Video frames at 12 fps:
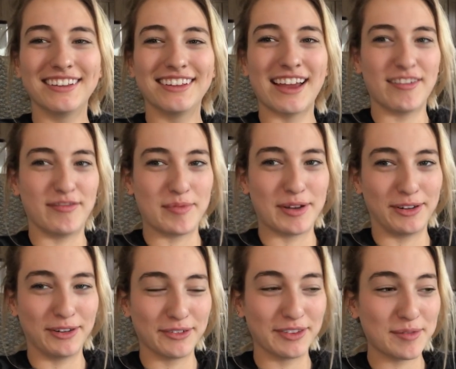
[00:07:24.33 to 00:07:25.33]
have been
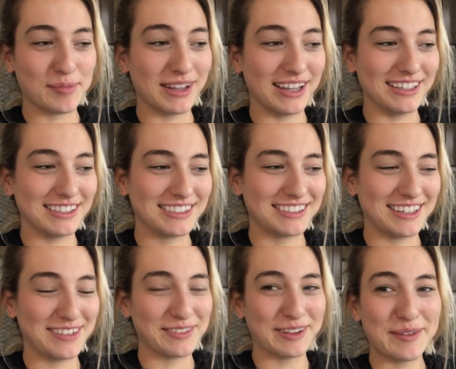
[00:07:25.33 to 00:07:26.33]
all over the place
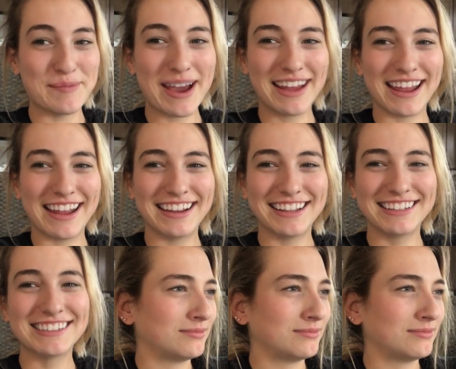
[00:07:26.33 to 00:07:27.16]
and really bad at it.